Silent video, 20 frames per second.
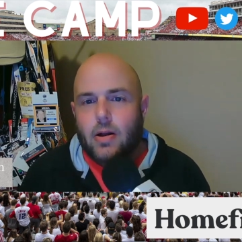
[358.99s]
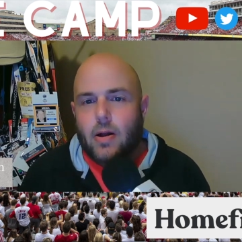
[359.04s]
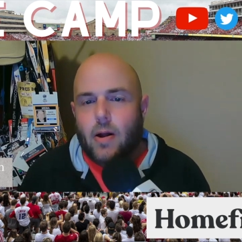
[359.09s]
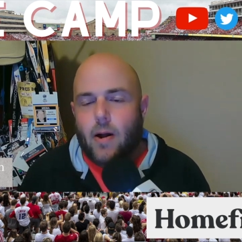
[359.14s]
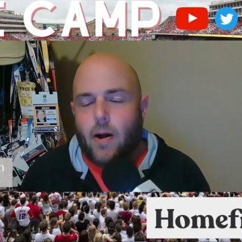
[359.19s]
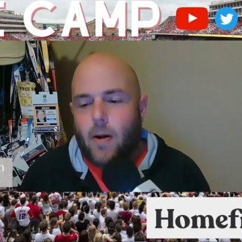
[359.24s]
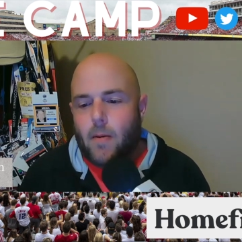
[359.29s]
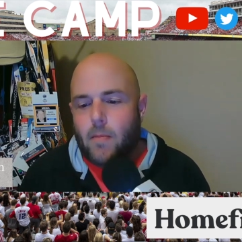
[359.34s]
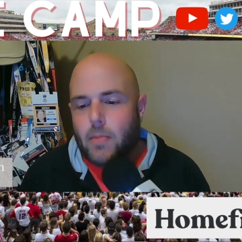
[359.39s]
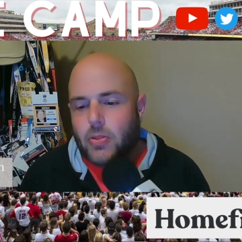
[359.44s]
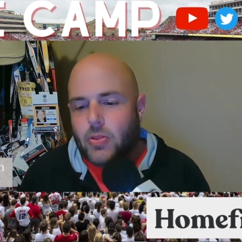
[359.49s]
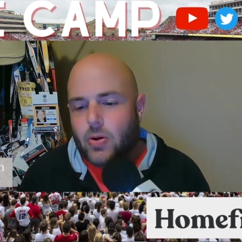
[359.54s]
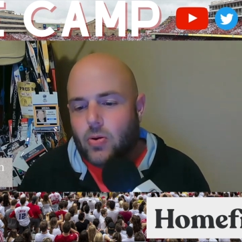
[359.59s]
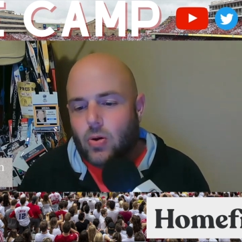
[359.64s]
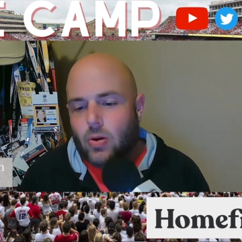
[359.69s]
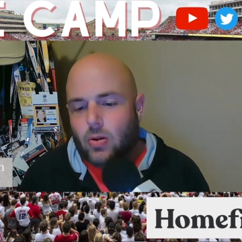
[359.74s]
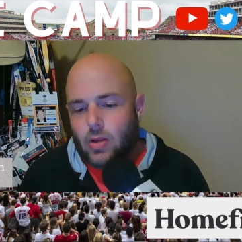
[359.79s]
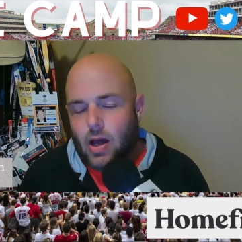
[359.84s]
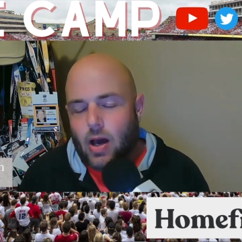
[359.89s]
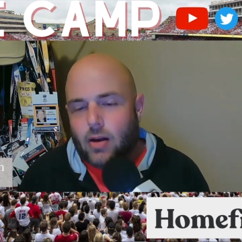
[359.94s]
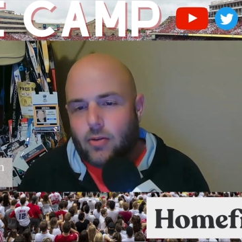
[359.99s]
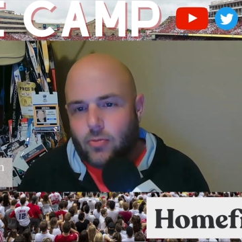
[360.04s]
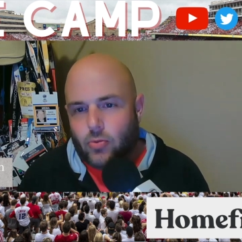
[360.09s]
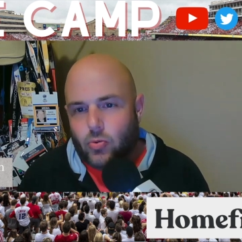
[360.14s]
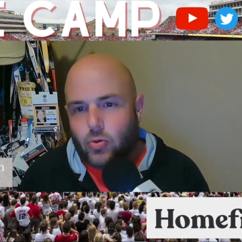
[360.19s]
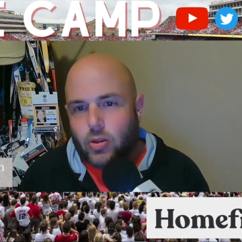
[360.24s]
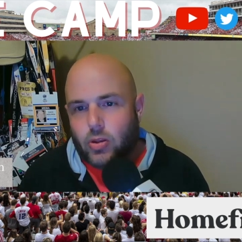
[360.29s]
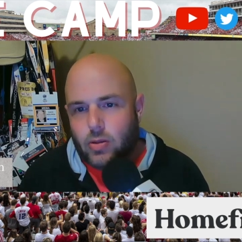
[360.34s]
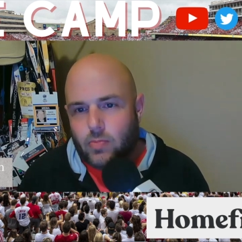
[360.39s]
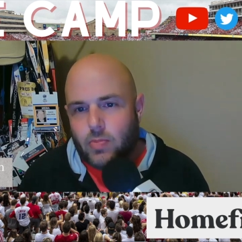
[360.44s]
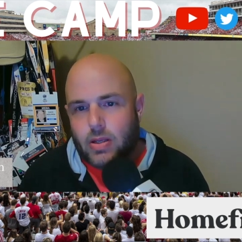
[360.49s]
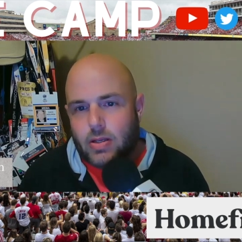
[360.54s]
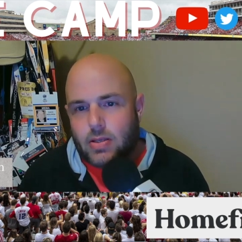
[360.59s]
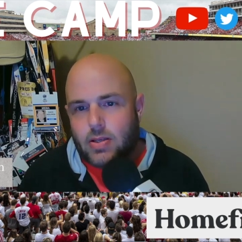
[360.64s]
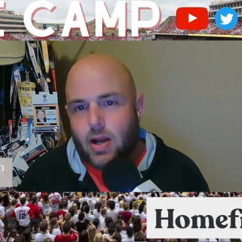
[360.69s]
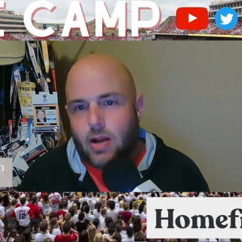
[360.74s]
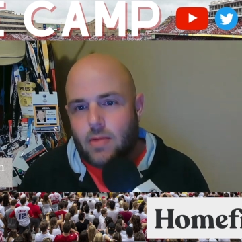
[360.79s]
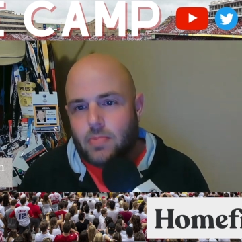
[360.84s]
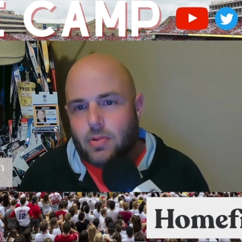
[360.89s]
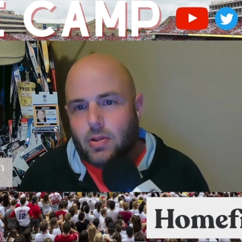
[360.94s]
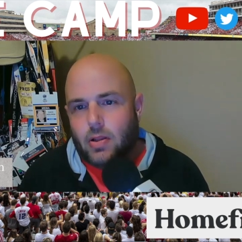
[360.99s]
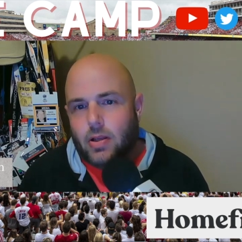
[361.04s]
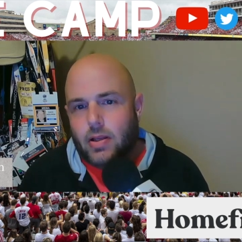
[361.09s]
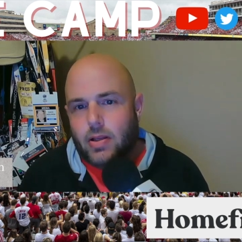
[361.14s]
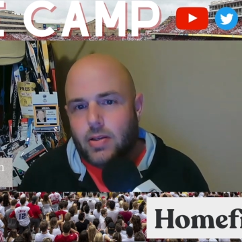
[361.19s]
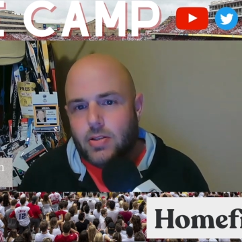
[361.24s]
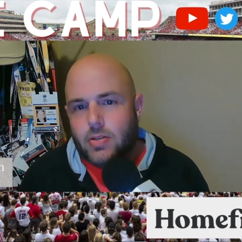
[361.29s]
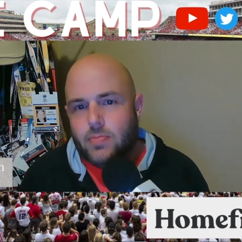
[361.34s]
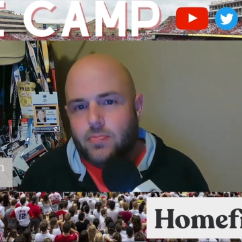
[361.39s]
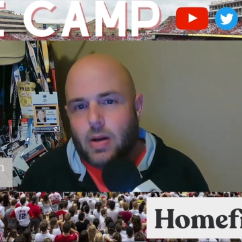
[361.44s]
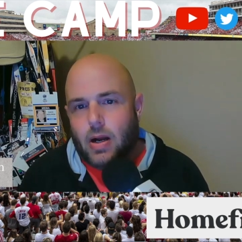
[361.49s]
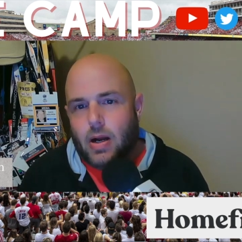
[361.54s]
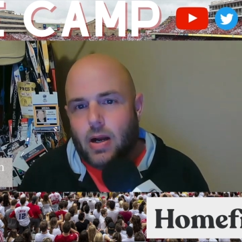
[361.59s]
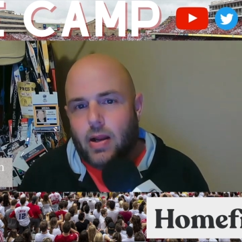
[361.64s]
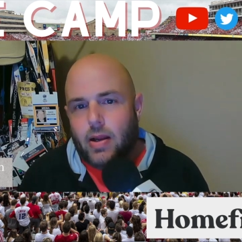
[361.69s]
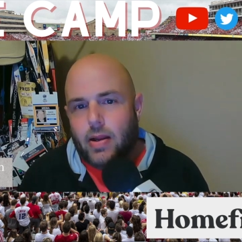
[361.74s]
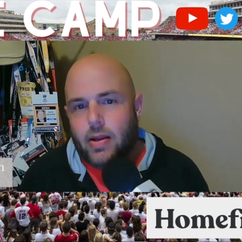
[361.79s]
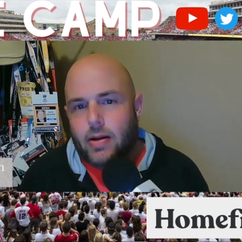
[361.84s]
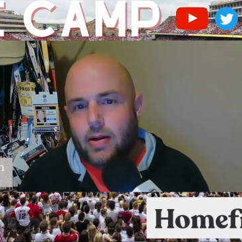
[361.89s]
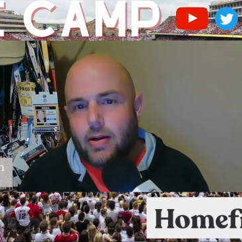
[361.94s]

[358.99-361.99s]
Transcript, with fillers: Um, but there were a lot of really big time plays by